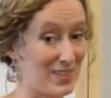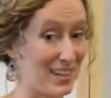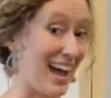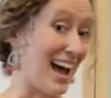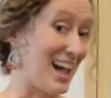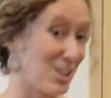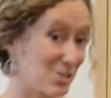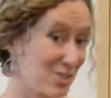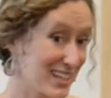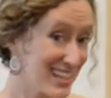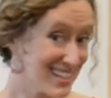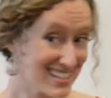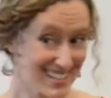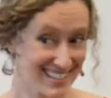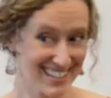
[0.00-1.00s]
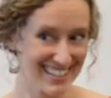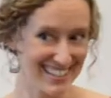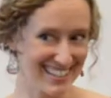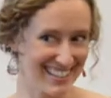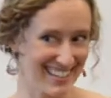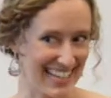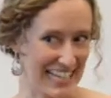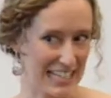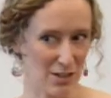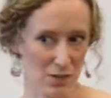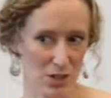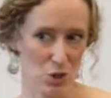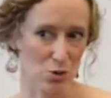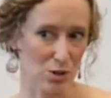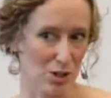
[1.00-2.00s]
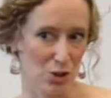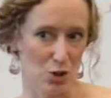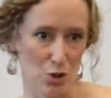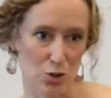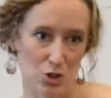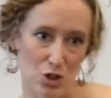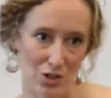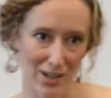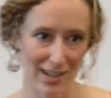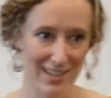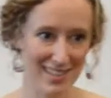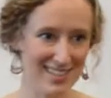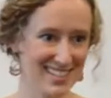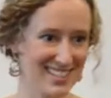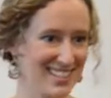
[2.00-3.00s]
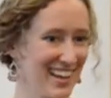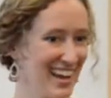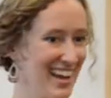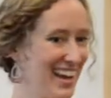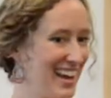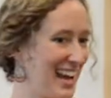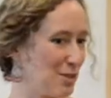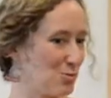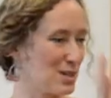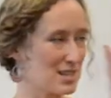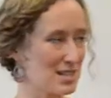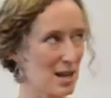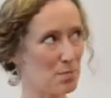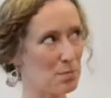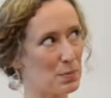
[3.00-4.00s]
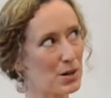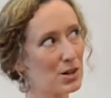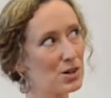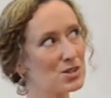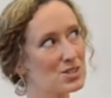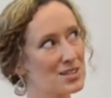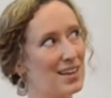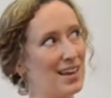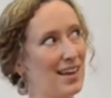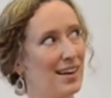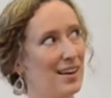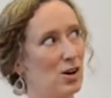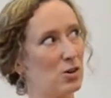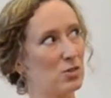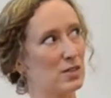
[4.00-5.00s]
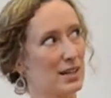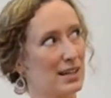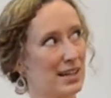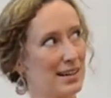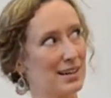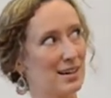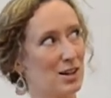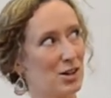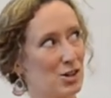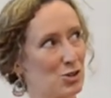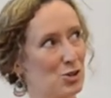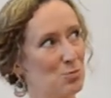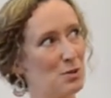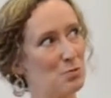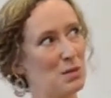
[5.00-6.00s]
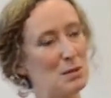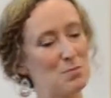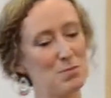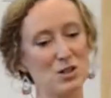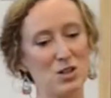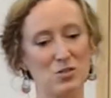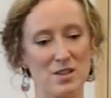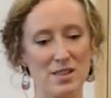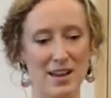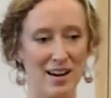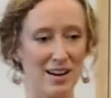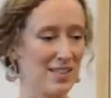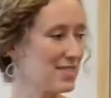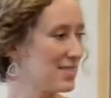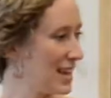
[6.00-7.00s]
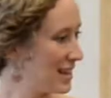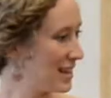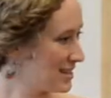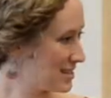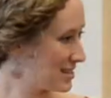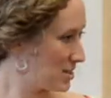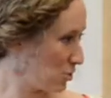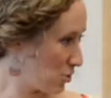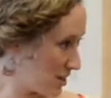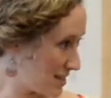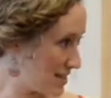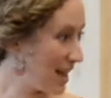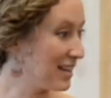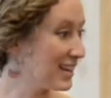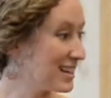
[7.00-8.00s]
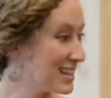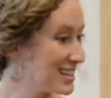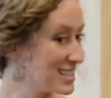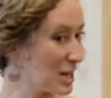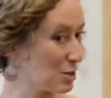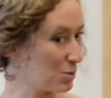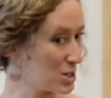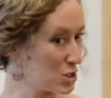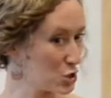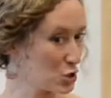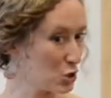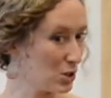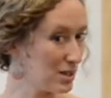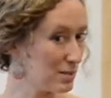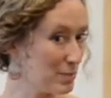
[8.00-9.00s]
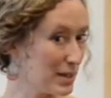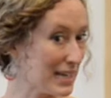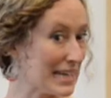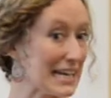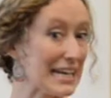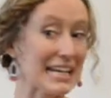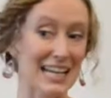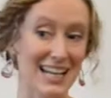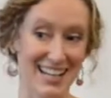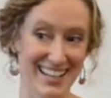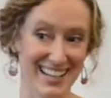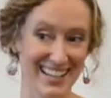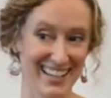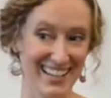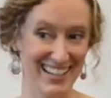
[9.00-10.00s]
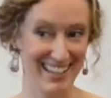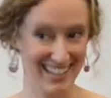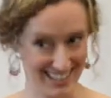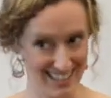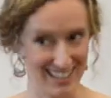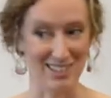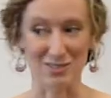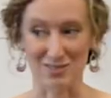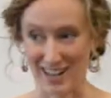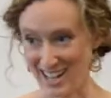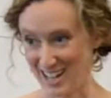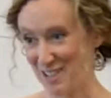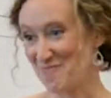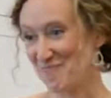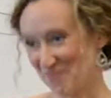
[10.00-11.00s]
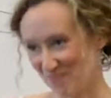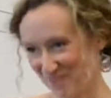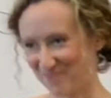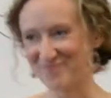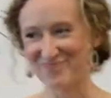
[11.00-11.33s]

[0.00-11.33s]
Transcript: calories, individual nutrients, and what some person over here or a group of people over there thinks or is telling us that we should be eating, right?